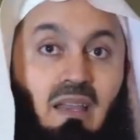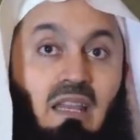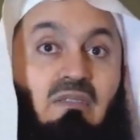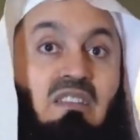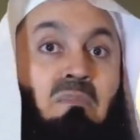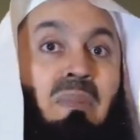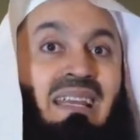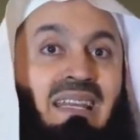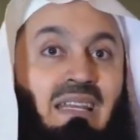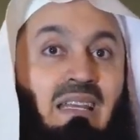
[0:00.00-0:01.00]
And if it's
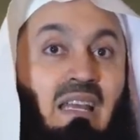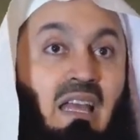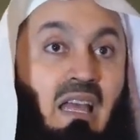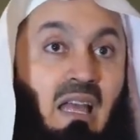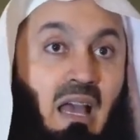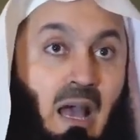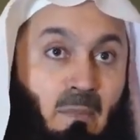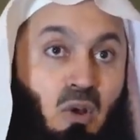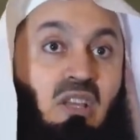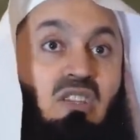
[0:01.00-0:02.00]
mining,
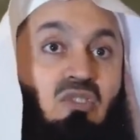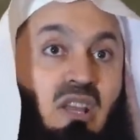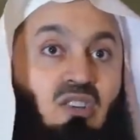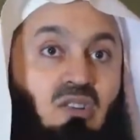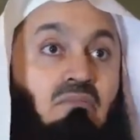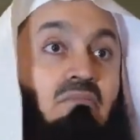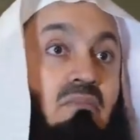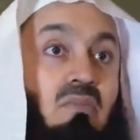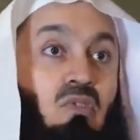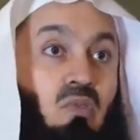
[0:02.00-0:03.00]
upon extraction,
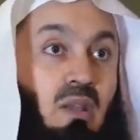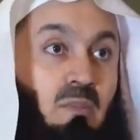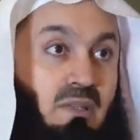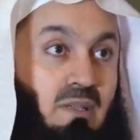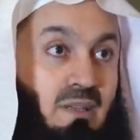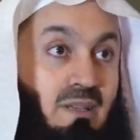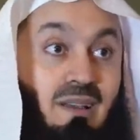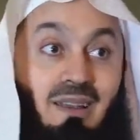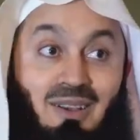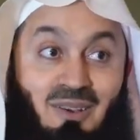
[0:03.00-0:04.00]

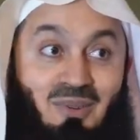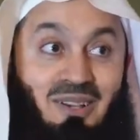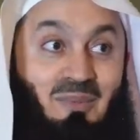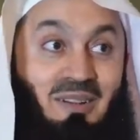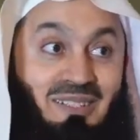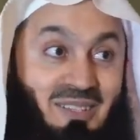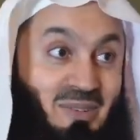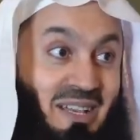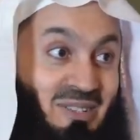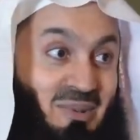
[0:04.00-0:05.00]
20%. Allahu Akbar. Did you
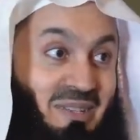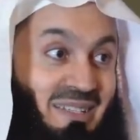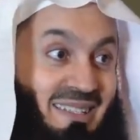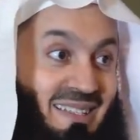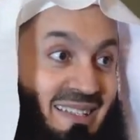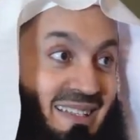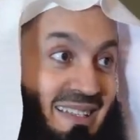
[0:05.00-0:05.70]
guys know this?